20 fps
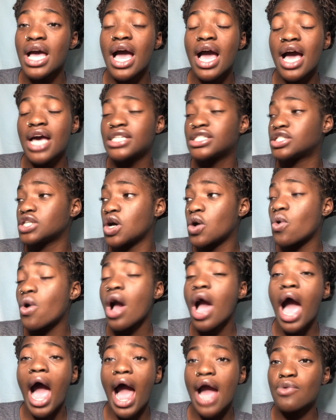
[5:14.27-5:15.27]
So
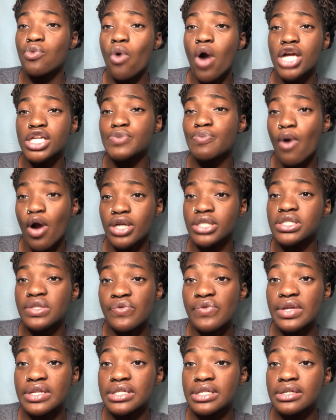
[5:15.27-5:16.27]
I watched parts of
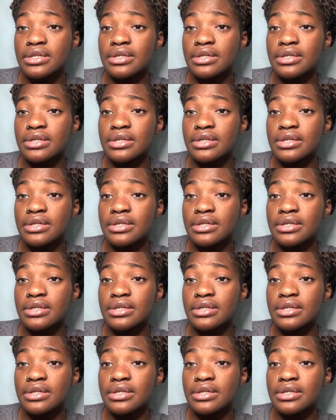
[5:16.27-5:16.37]
it.